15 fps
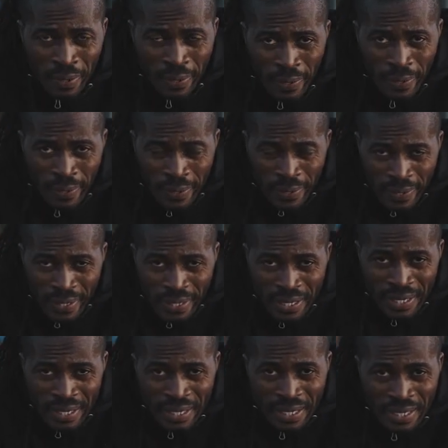It doesn't
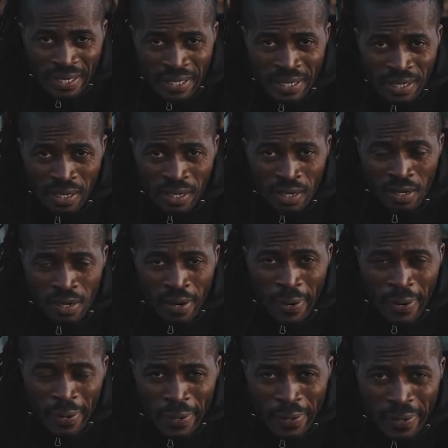matter in what area you're
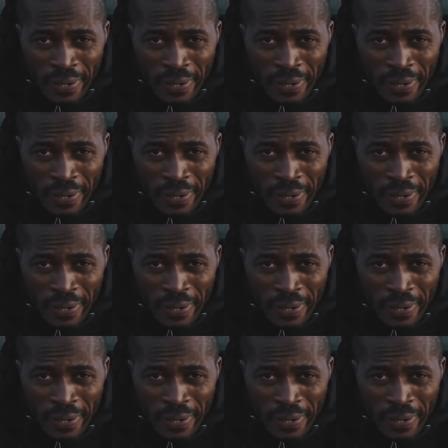in.